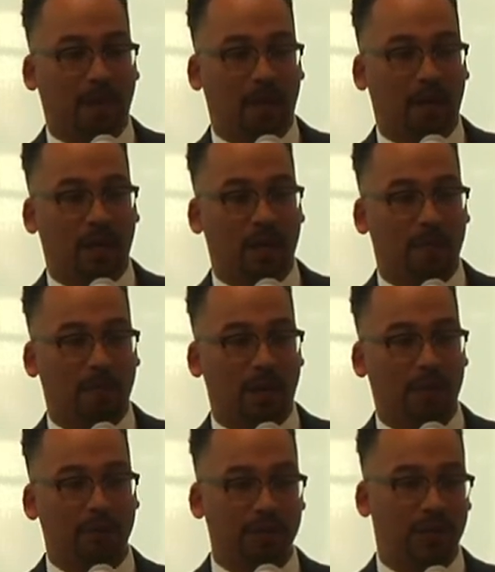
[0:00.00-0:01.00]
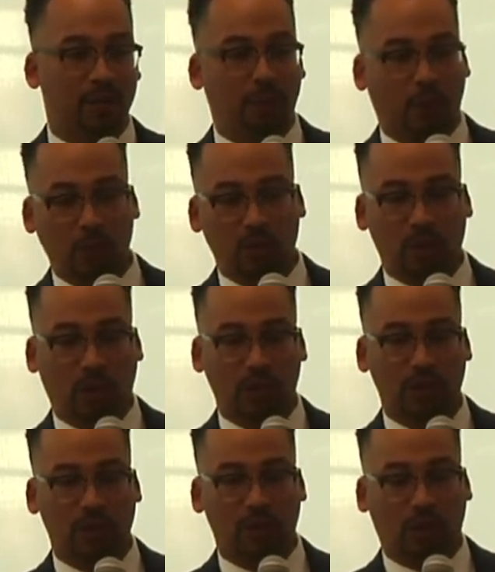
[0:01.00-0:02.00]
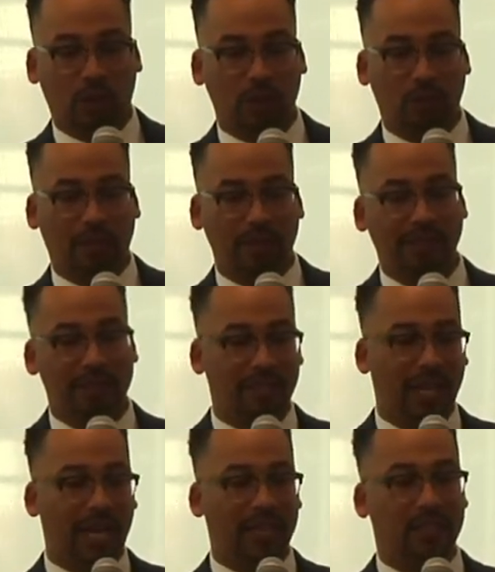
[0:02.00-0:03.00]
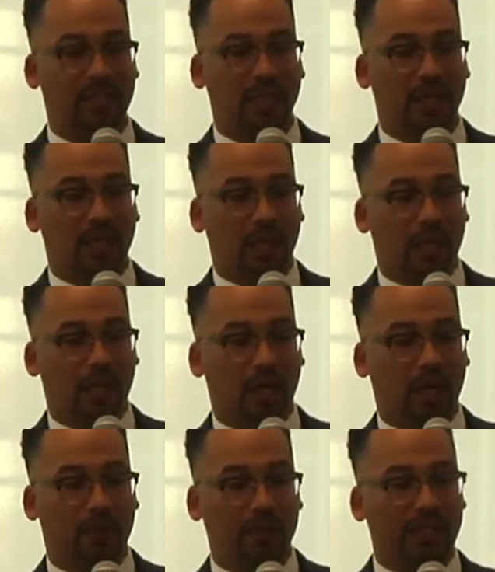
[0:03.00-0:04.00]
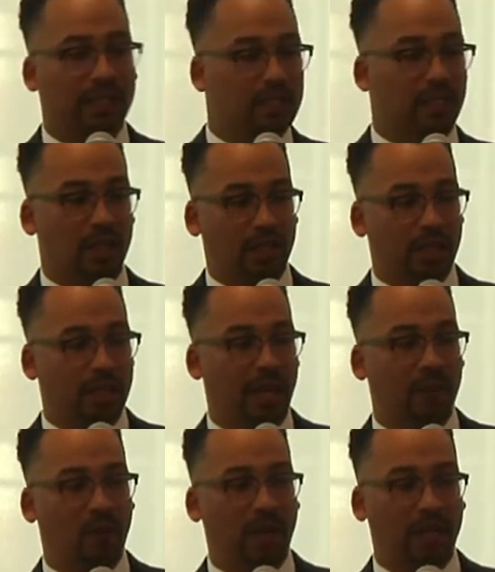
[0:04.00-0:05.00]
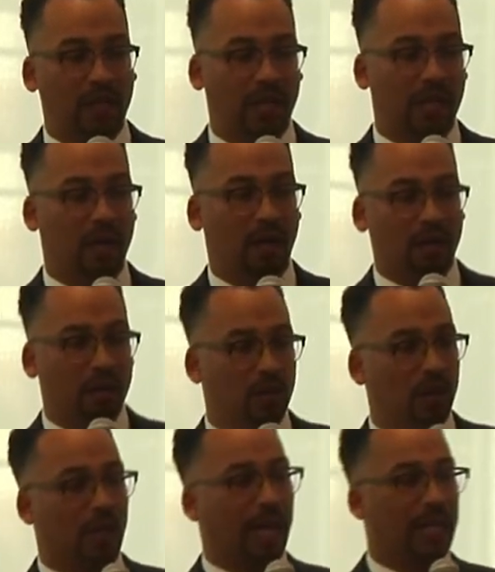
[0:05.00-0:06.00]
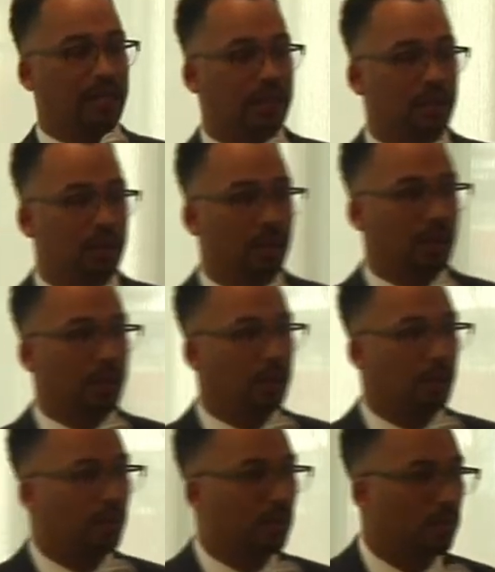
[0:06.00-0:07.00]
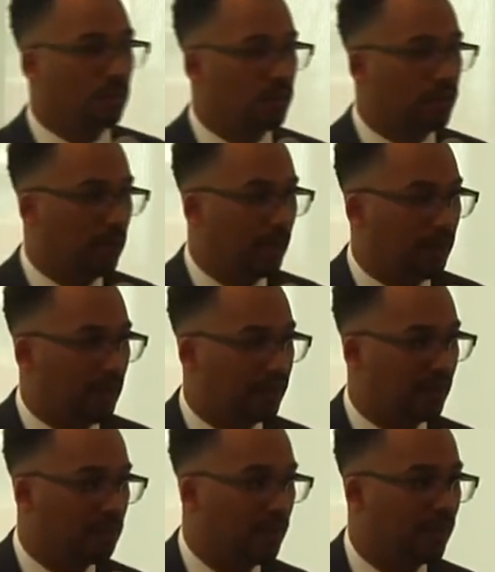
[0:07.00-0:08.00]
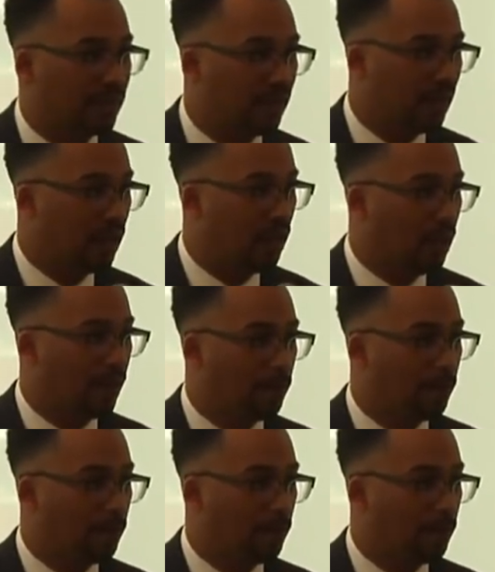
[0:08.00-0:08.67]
Huffington Post talks about these guys because they're not regulated, are utilizing the MSNBC